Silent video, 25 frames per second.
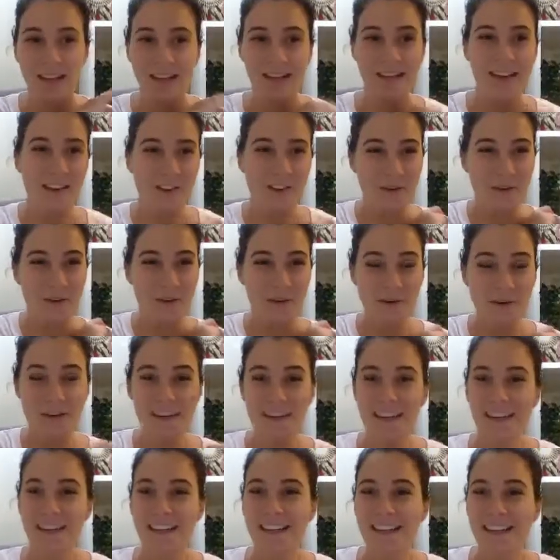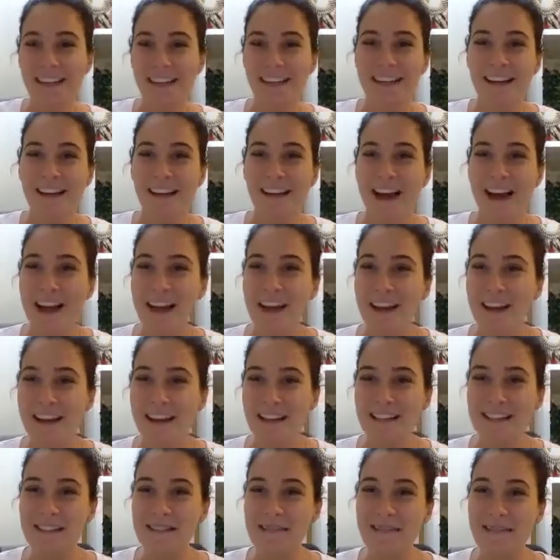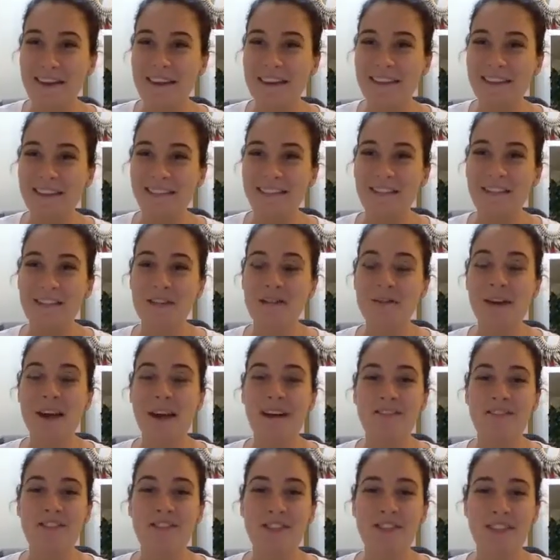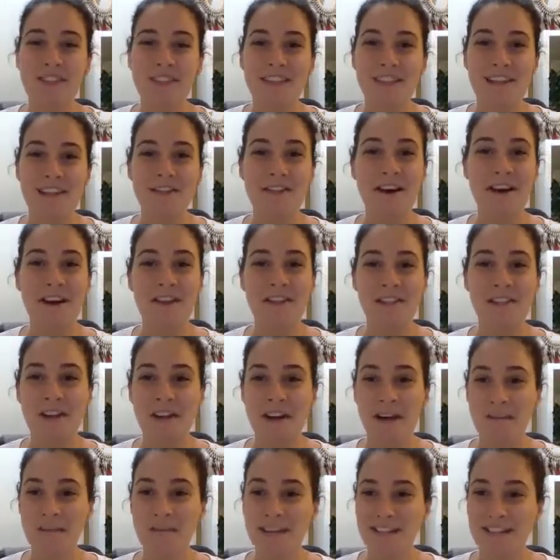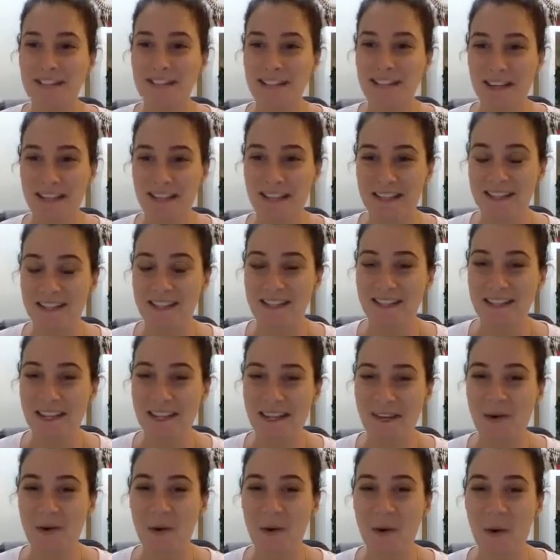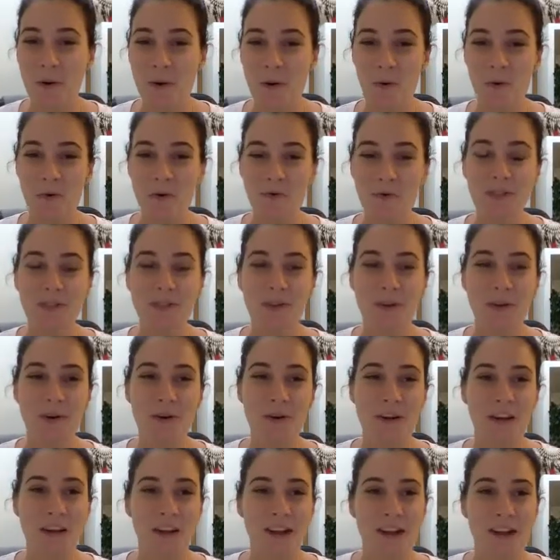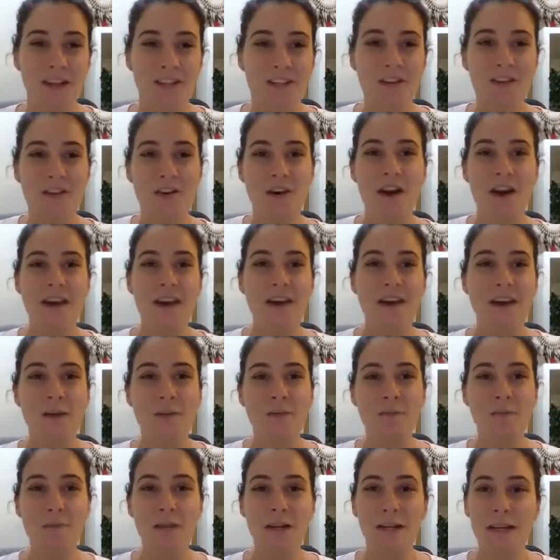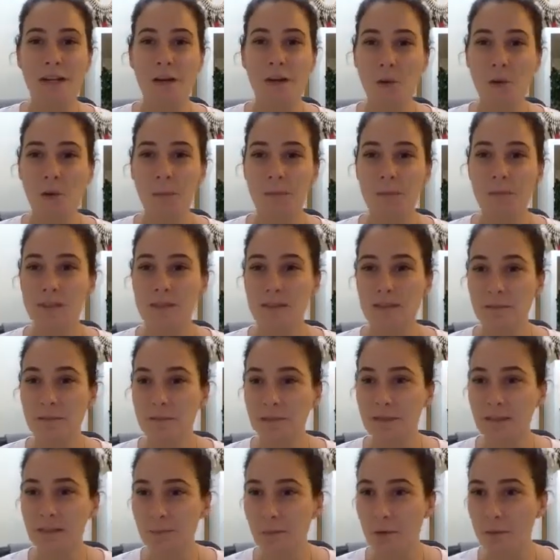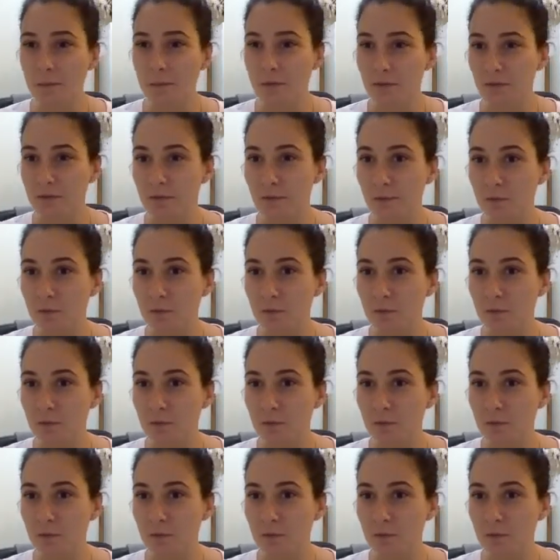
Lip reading: I'll record. Hey guys, welcome to our Tuesday night Diamonds to SC call. So tonight's really, oops, someone's popped up.